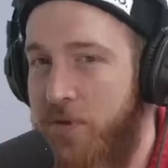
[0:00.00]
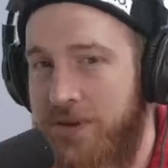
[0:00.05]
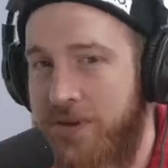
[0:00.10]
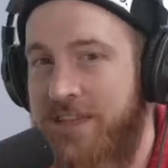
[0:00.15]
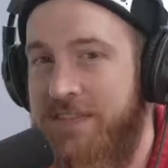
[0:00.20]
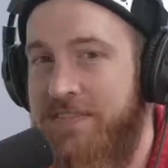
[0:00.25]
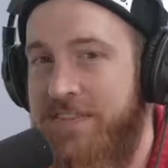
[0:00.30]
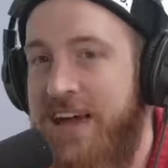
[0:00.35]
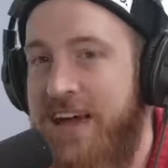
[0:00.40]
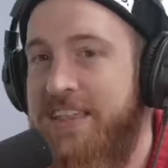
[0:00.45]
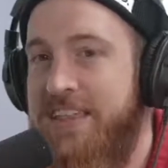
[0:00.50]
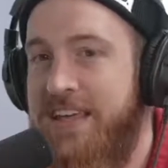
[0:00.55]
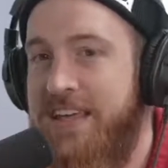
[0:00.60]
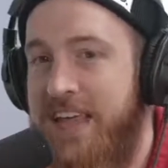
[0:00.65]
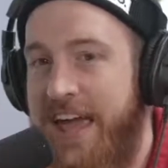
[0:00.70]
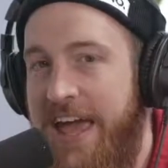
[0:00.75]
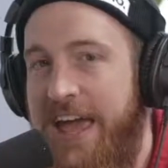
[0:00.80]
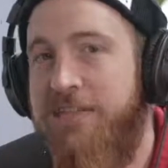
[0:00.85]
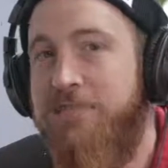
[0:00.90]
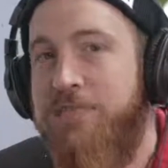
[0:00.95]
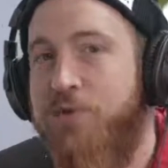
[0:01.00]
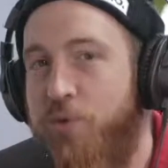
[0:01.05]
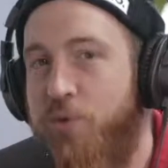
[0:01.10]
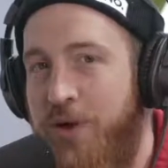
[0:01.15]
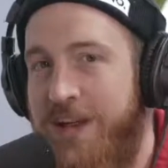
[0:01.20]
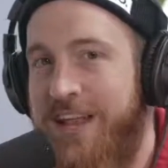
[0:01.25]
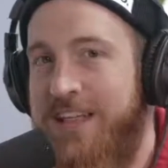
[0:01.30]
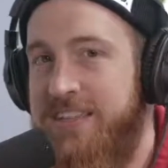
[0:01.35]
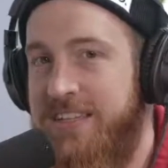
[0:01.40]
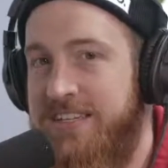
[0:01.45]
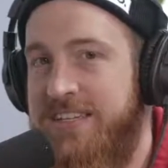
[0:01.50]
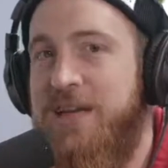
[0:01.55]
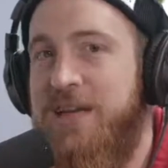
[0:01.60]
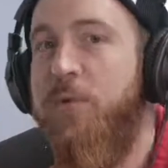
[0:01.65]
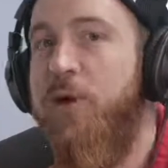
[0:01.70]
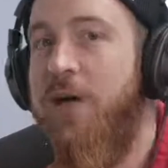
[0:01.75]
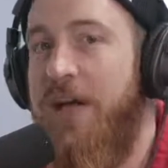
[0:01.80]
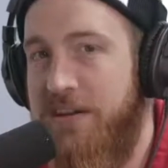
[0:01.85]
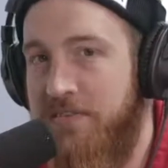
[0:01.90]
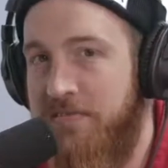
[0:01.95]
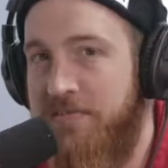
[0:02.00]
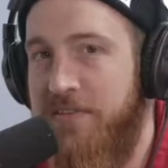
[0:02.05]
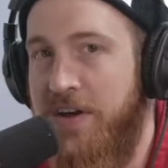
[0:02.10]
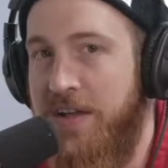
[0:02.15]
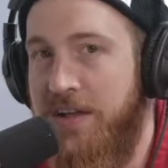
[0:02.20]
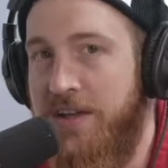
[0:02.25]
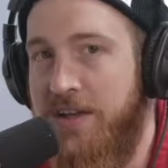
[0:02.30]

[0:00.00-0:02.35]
if I think everyone at the table had fun.